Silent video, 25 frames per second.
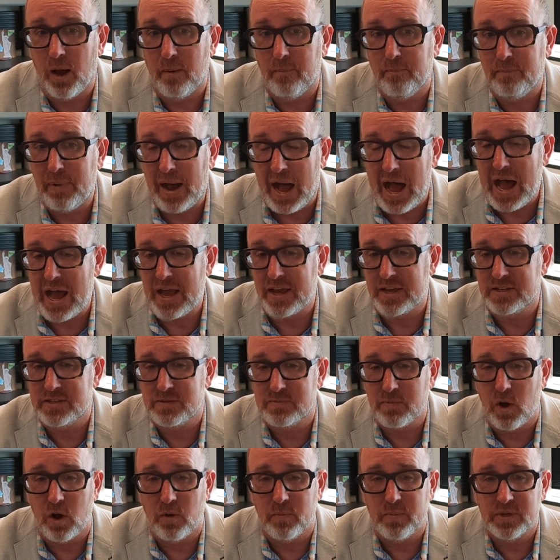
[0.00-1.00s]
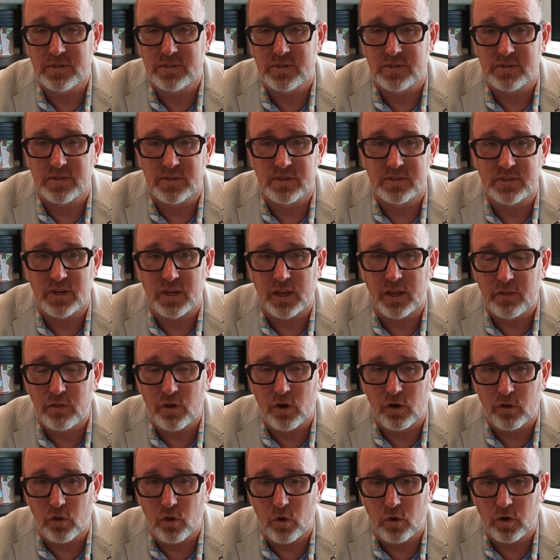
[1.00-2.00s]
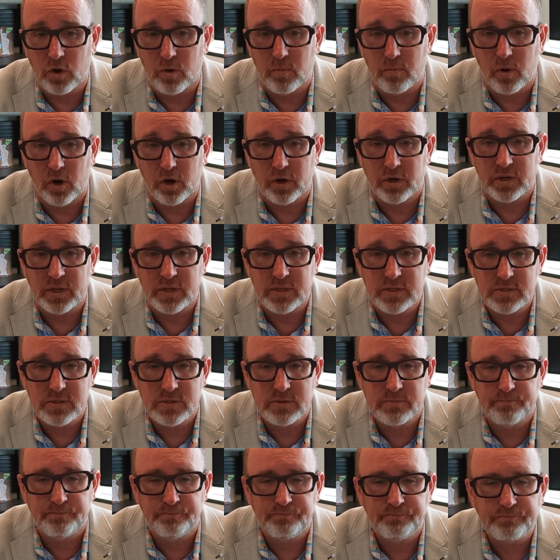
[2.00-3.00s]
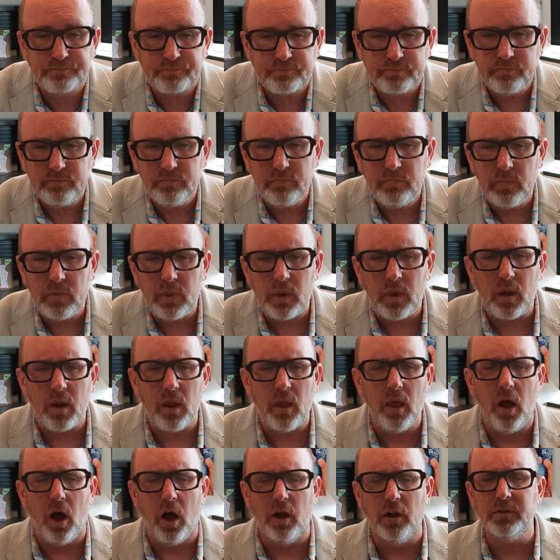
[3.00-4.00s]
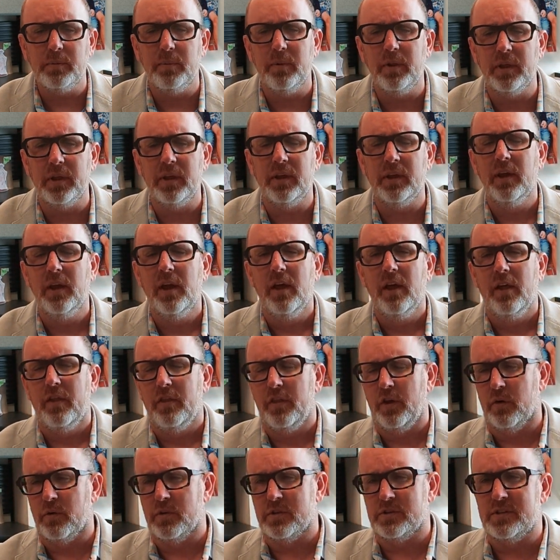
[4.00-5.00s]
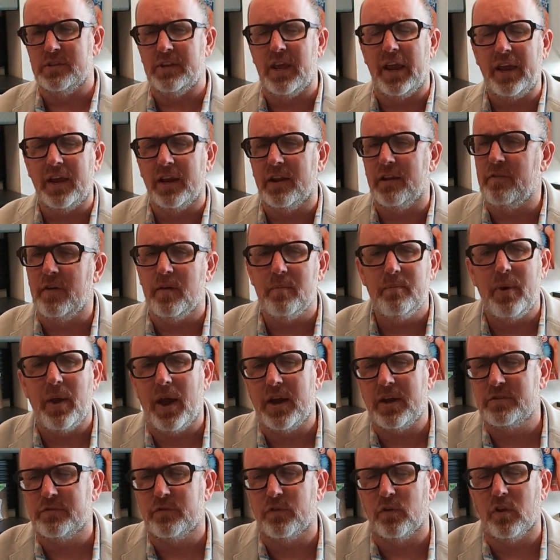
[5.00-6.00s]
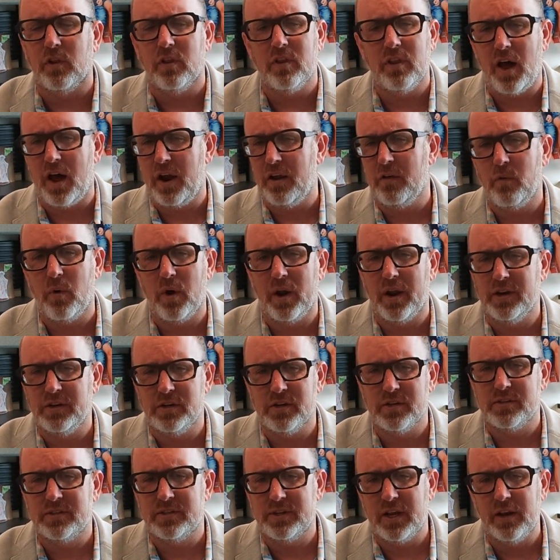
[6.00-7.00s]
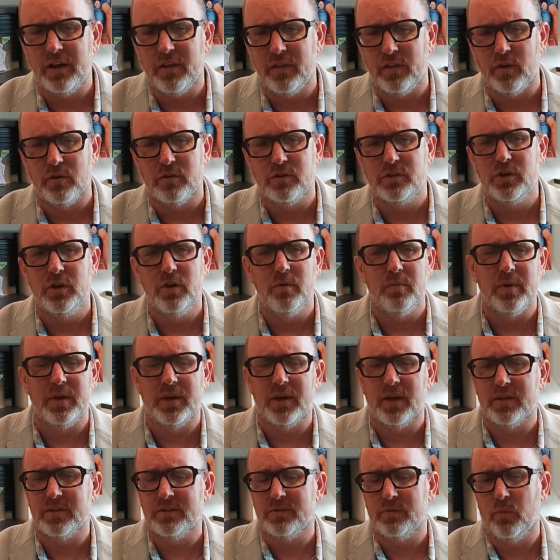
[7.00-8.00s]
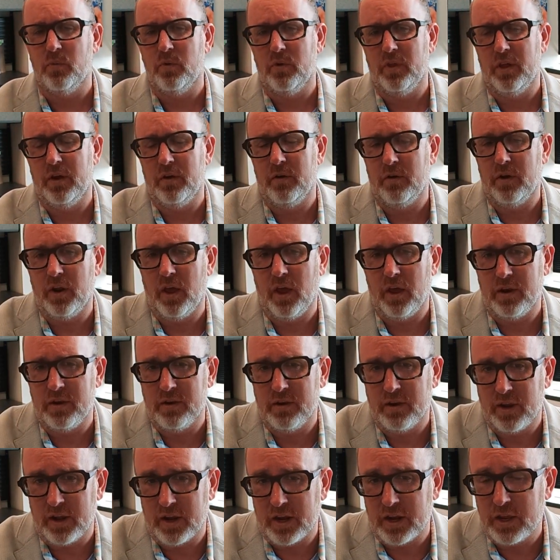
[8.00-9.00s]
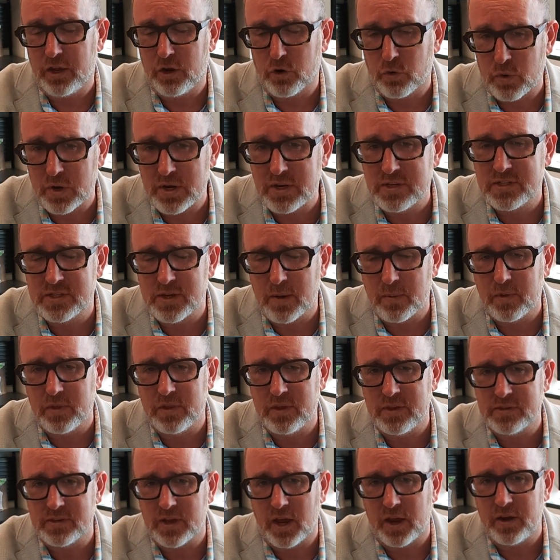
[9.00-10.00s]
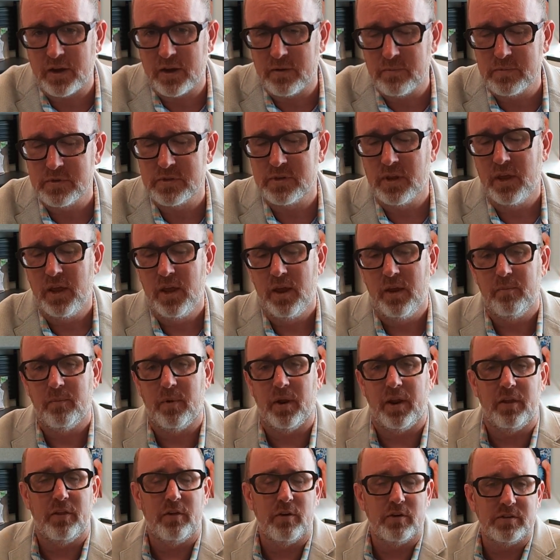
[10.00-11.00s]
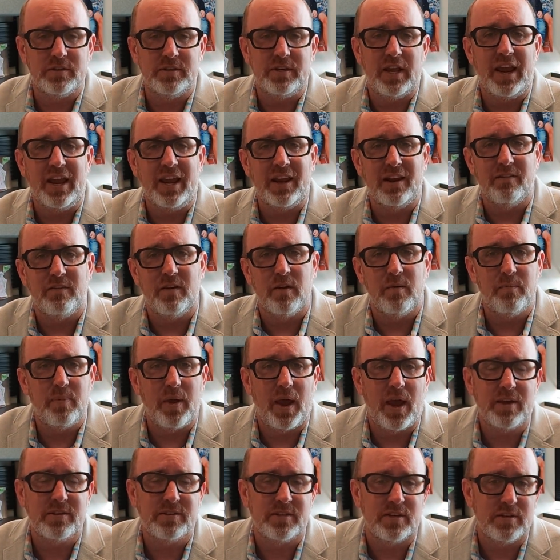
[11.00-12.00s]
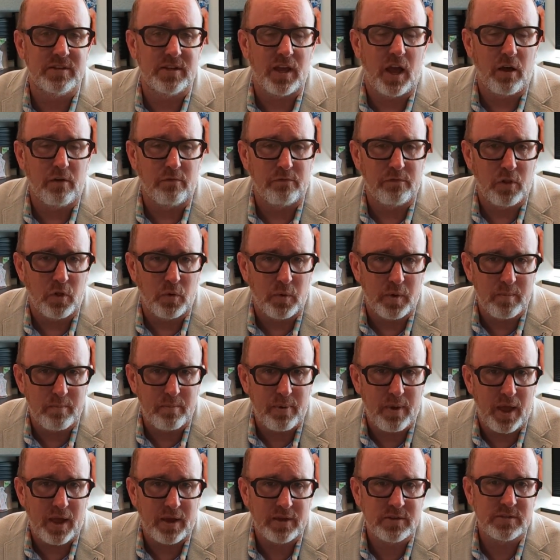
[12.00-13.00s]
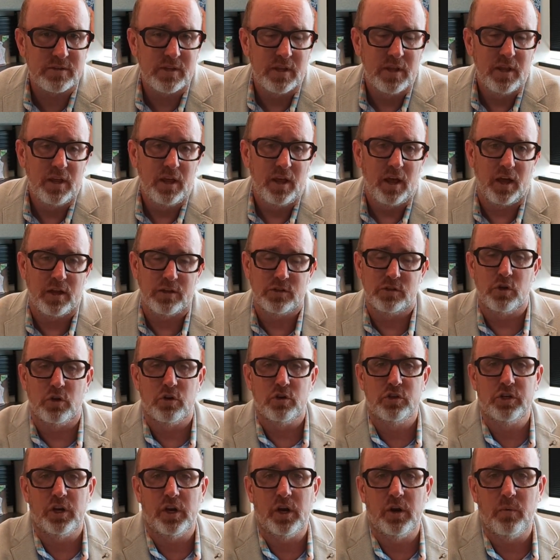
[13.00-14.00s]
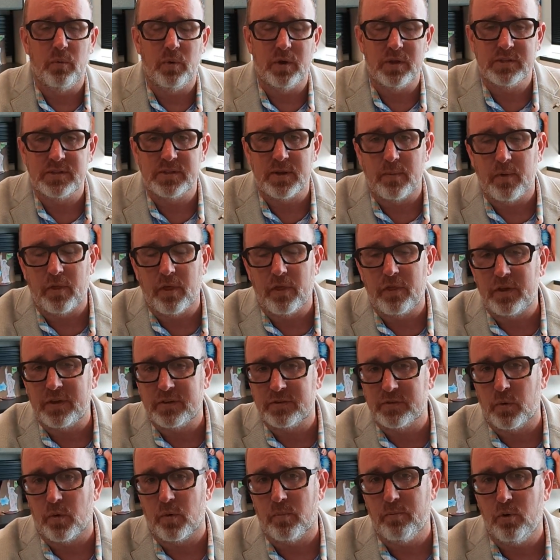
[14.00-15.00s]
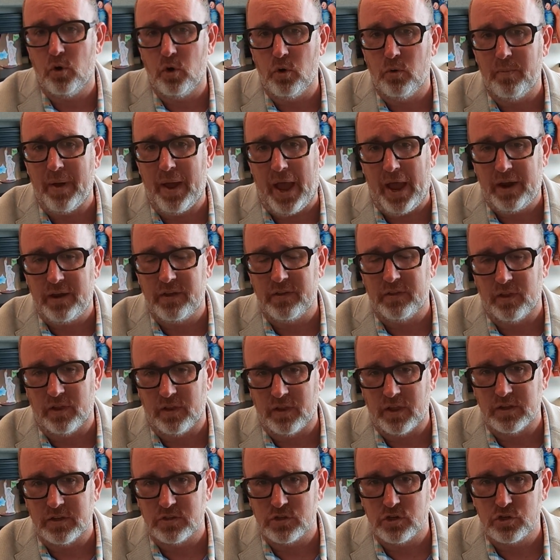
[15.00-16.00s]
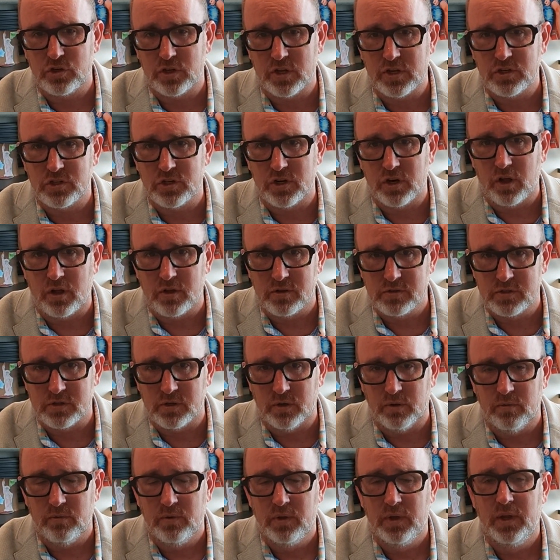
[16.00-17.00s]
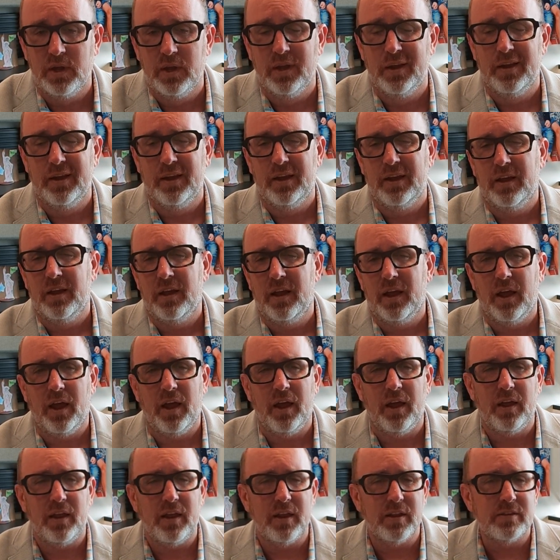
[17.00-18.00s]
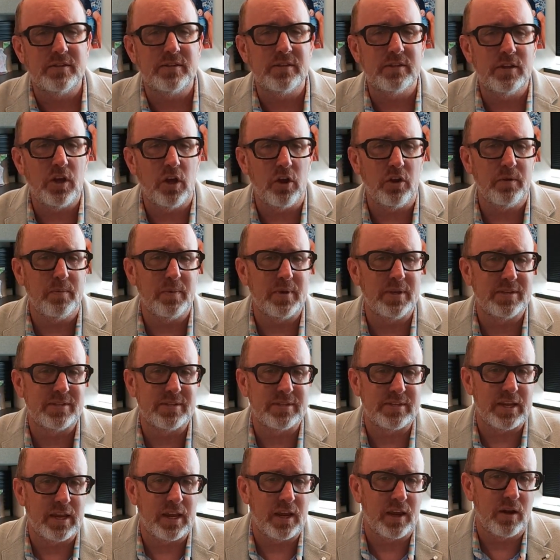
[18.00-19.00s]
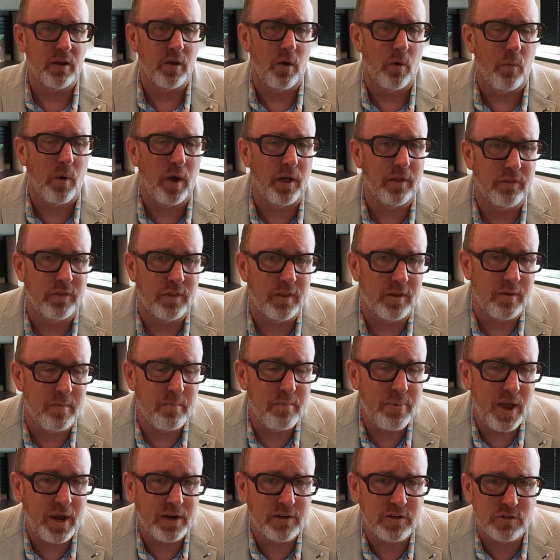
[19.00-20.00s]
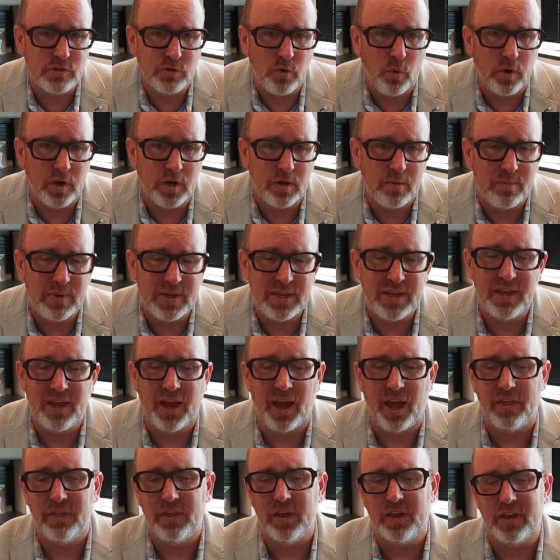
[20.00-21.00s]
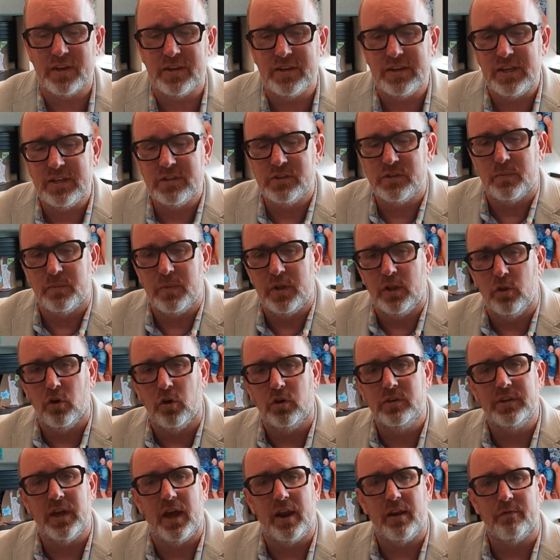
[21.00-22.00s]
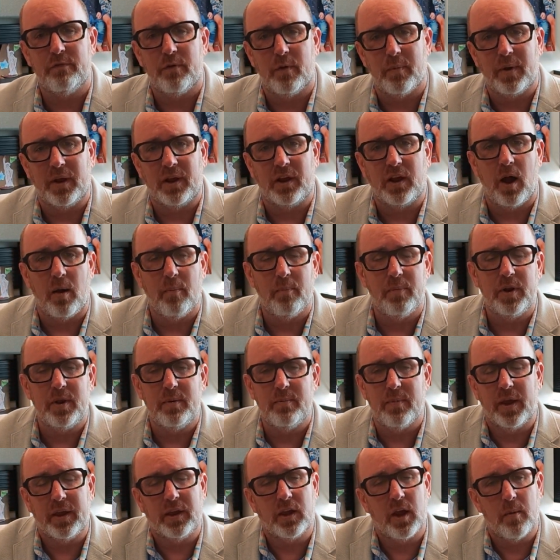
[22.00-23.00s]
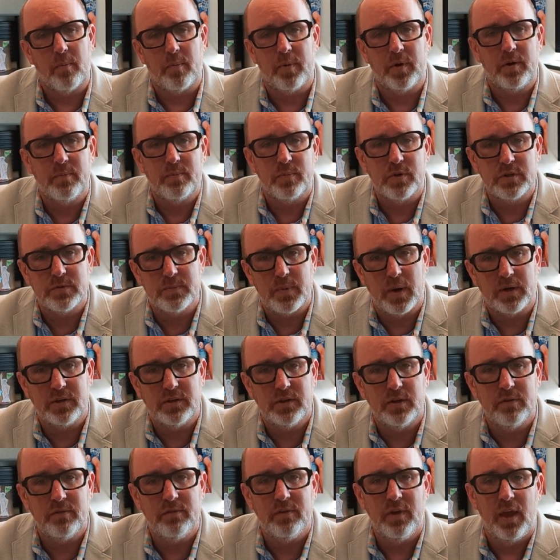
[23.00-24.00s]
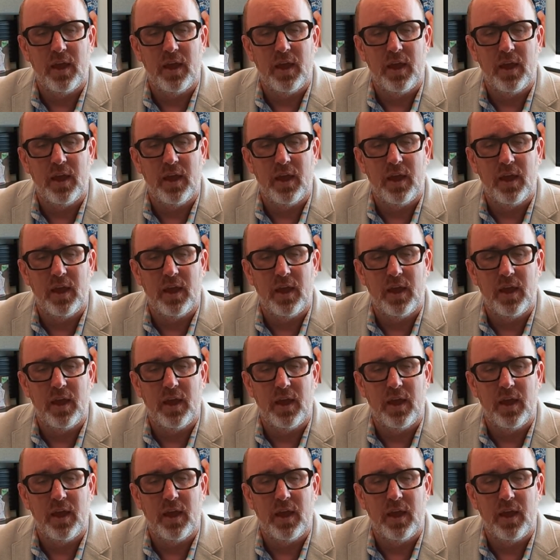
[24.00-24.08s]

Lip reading: buy small businesses in their local markets. Ultimately, there was negative impacts for a lot of what I just stated, though, too, because it increased some of these items, but there's negative impacts and downflow impacts associated with some of the things that were pulled back in the legislation also. It's still to be seen what the impact is going to be. I think it needs to be looked at it from a company by company perspective